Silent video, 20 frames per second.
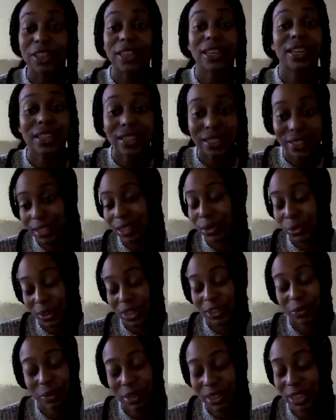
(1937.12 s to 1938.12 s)
for years
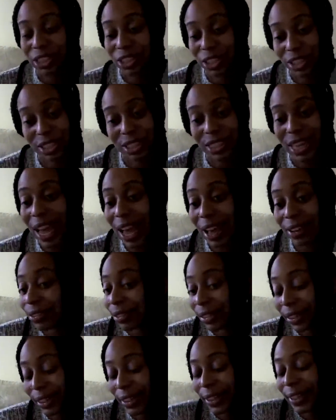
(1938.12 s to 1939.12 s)
this is what they've been teaching us
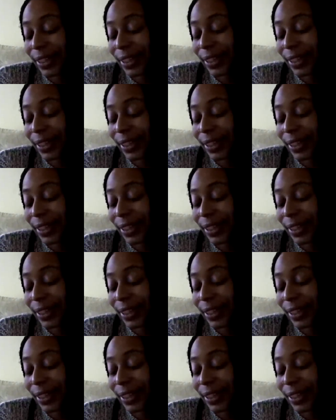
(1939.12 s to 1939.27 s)
how.